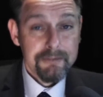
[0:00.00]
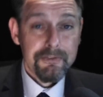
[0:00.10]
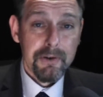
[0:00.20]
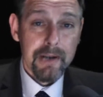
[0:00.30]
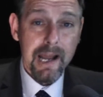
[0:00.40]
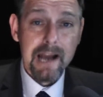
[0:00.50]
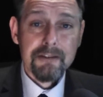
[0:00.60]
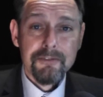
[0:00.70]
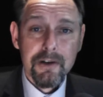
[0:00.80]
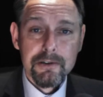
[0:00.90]
the
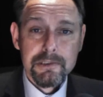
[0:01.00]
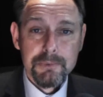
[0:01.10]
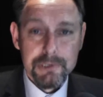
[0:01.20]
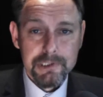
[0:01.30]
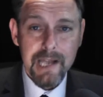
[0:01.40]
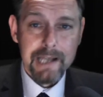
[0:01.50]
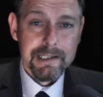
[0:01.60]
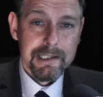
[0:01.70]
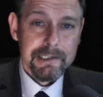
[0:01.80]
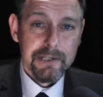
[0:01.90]
tinfoil hat folks would
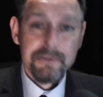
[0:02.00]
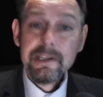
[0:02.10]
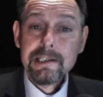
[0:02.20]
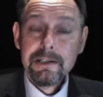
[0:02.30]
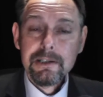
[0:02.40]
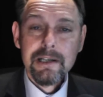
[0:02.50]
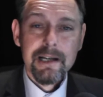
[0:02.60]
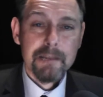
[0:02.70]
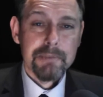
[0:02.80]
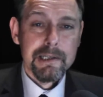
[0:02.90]
say that this looks
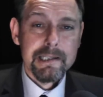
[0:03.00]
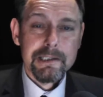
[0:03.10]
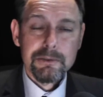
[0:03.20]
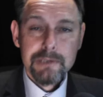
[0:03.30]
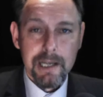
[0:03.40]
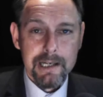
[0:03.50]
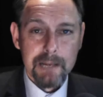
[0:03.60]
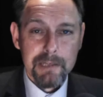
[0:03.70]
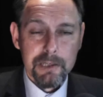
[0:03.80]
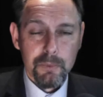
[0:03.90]
like a political
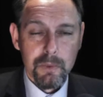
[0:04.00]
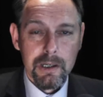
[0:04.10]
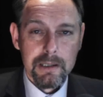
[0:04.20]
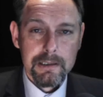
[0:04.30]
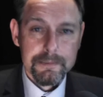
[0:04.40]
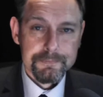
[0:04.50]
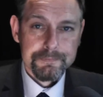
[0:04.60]
dynamic at work.